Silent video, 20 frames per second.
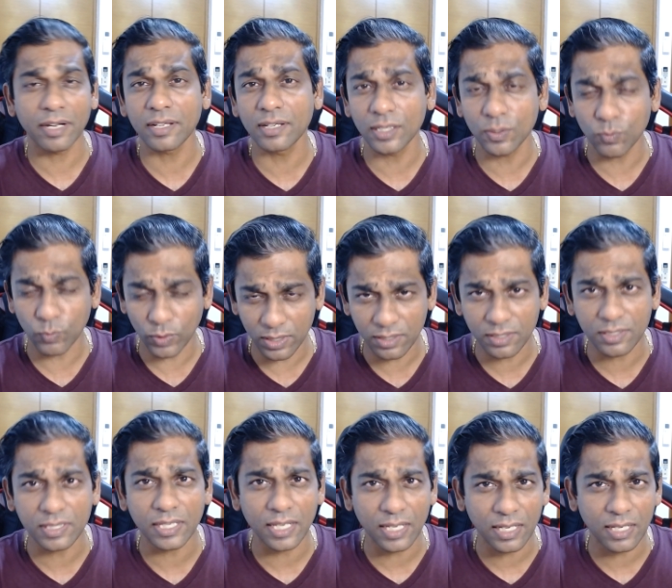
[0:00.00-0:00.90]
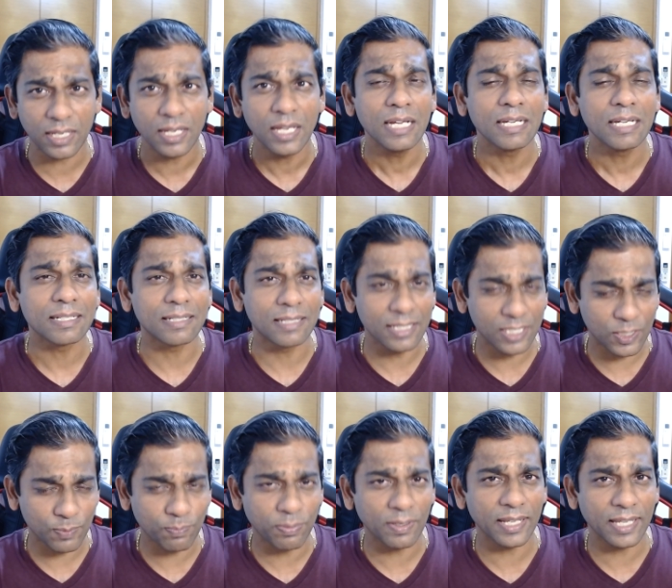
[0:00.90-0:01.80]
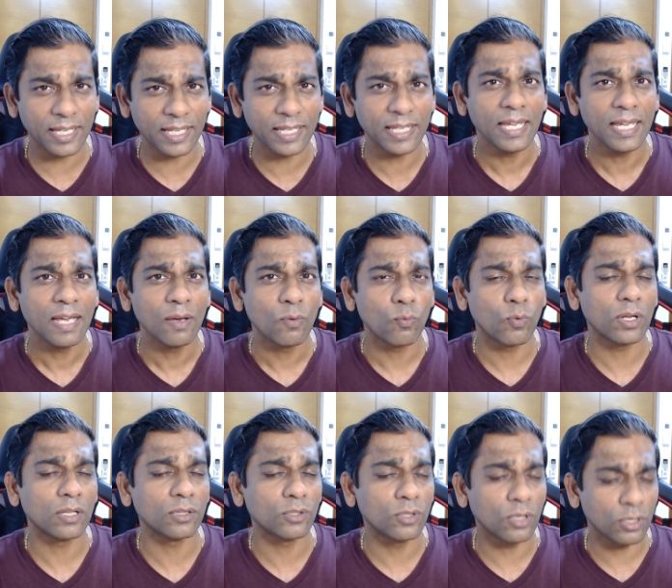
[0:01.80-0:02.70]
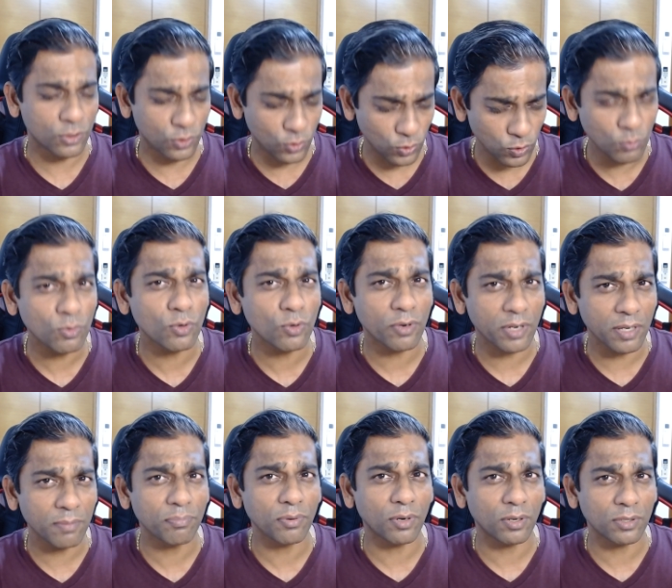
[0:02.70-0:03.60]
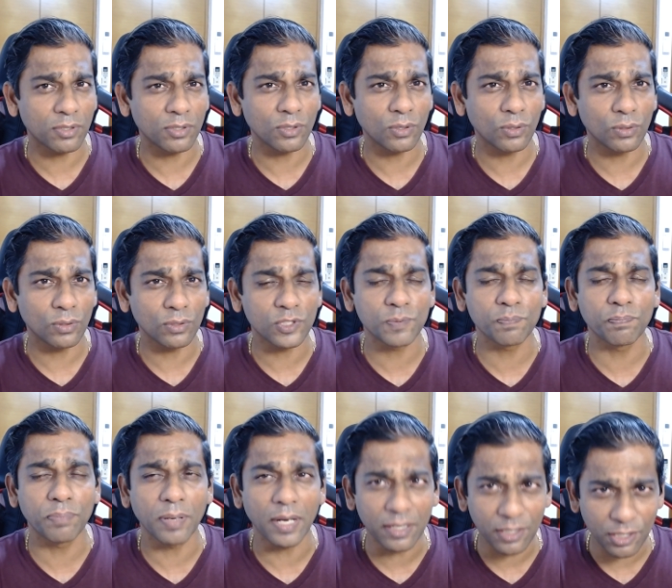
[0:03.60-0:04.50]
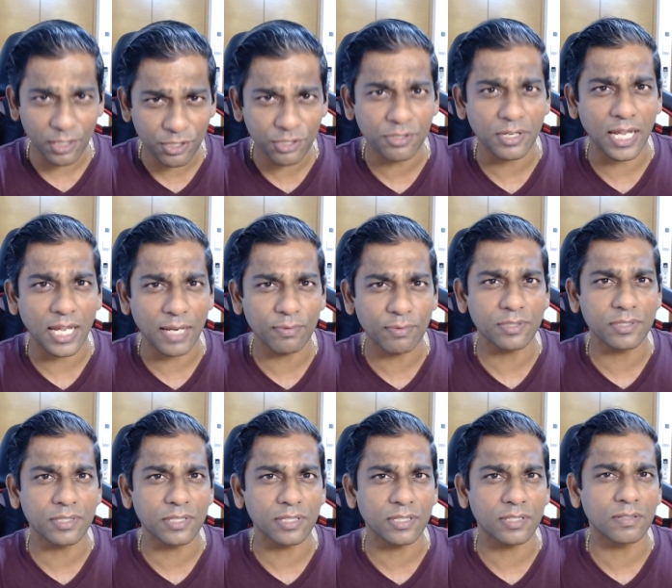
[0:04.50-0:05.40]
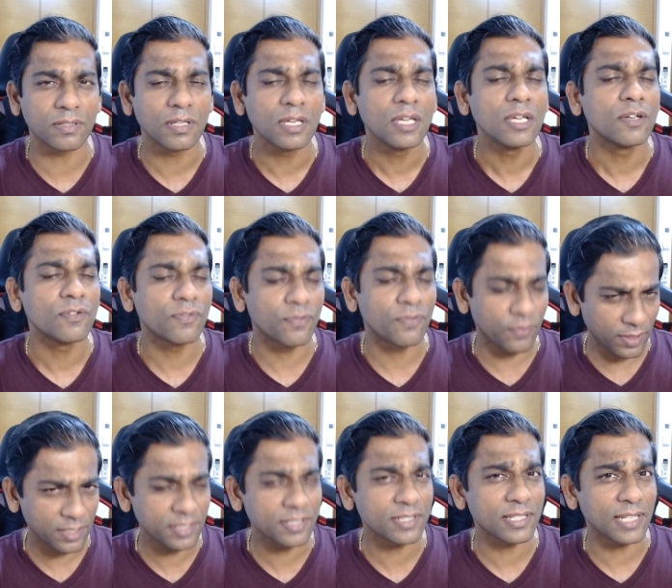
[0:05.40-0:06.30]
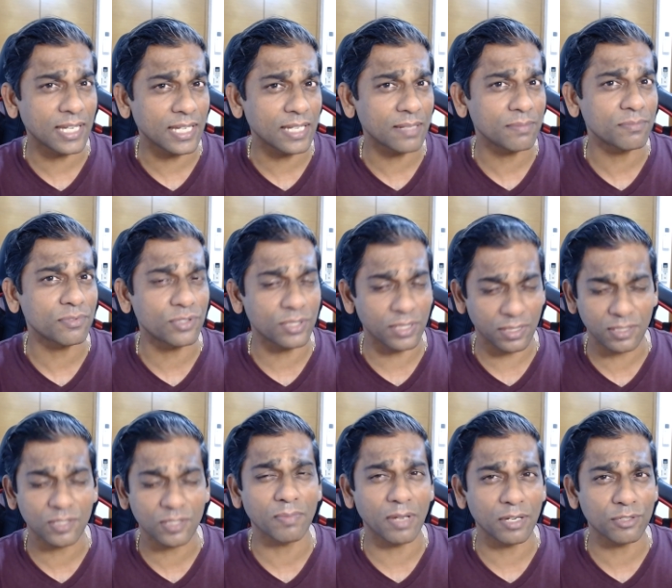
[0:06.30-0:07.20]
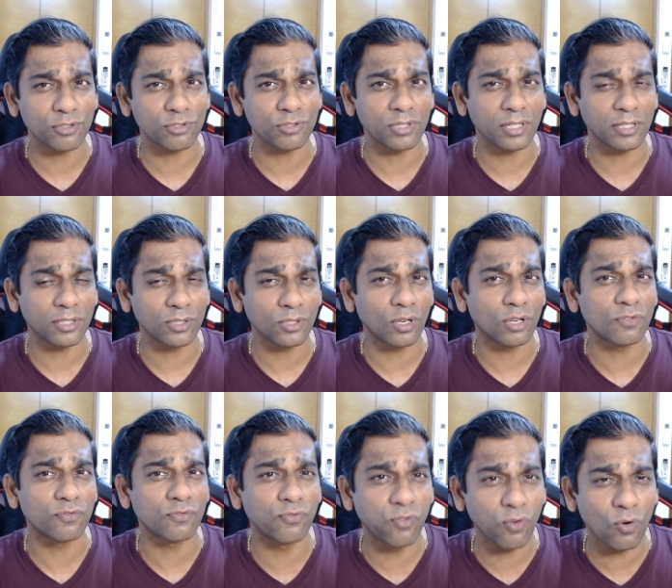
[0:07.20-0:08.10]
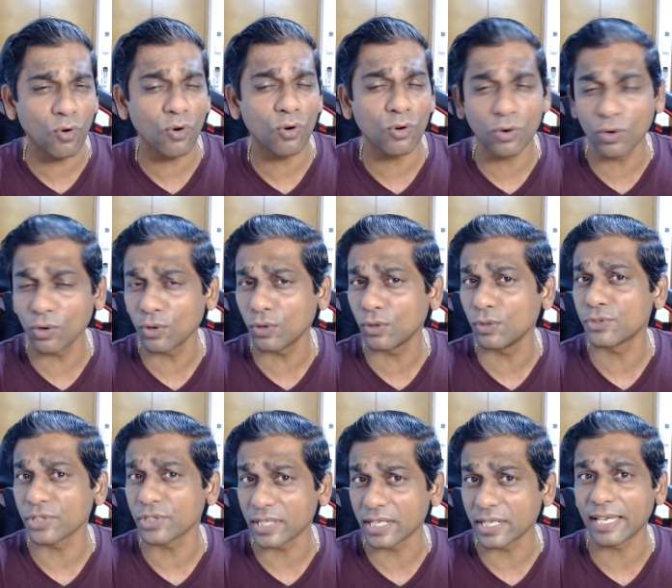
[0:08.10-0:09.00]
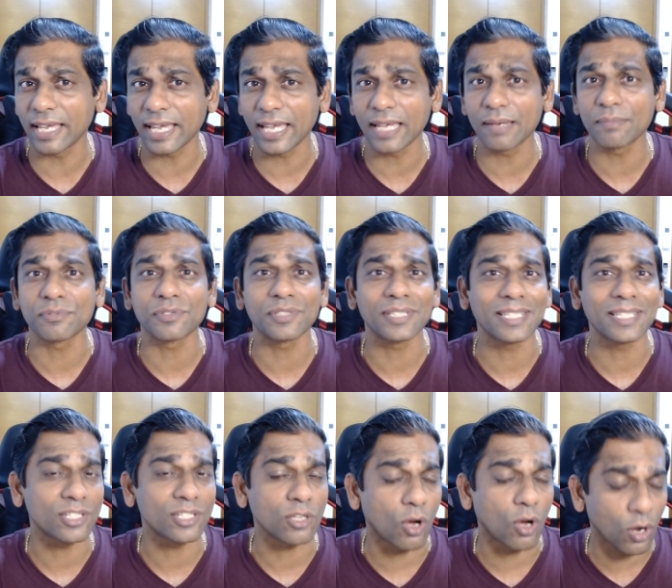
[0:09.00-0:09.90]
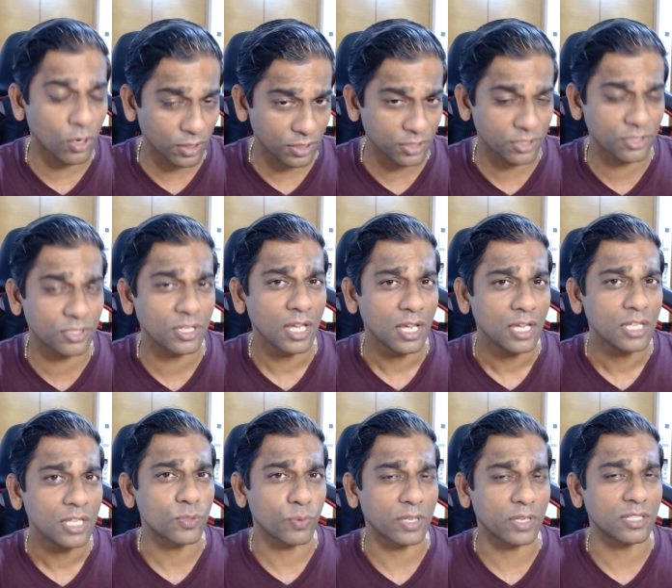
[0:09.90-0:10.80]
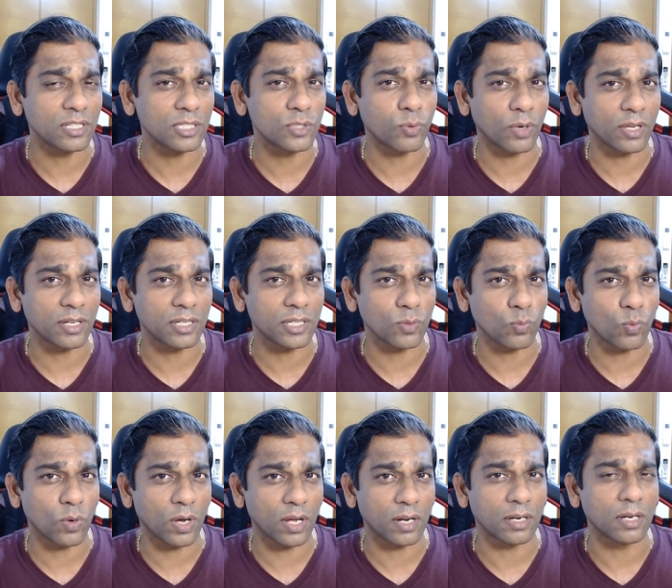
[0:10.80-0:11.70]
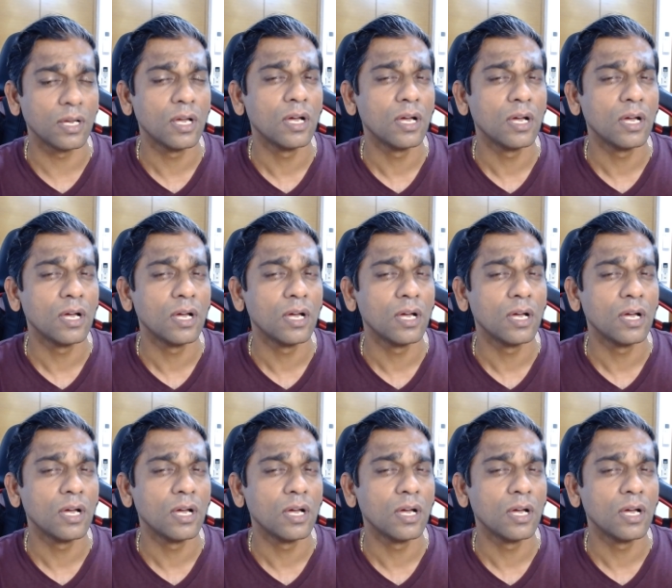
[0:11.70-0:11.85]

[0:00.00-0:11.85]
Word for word: convincing display well, got two more important goals, punished Everton. First time since Manchester United got four goals in a game since August 2021.